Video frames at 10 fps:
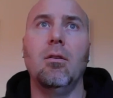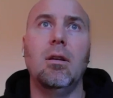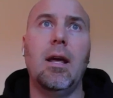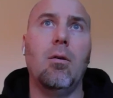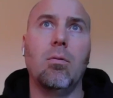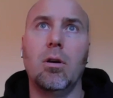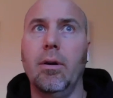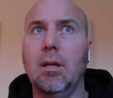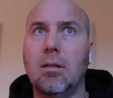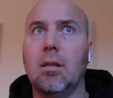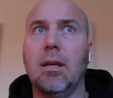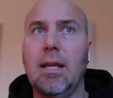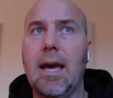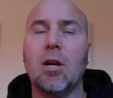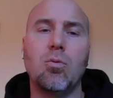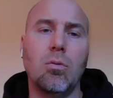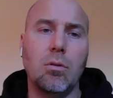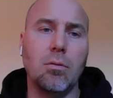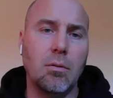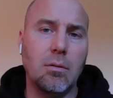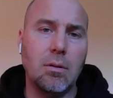now we're going into like the actual